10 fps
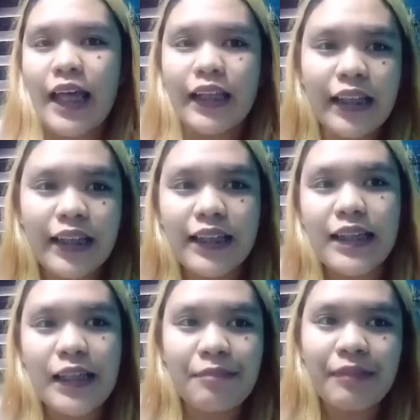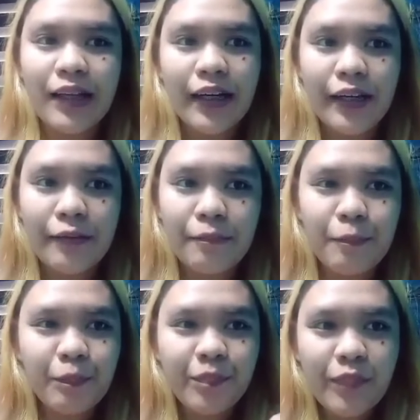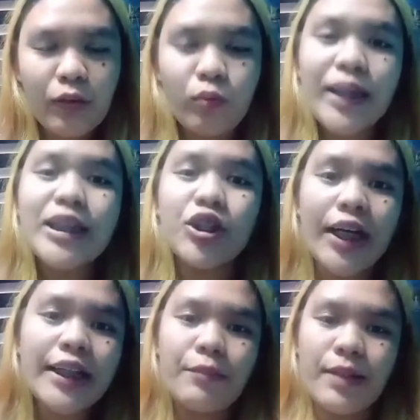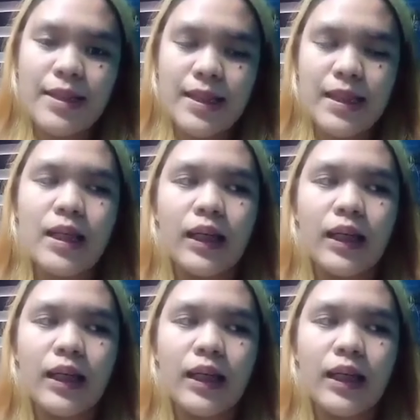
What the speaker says: And at the same time, watch animes.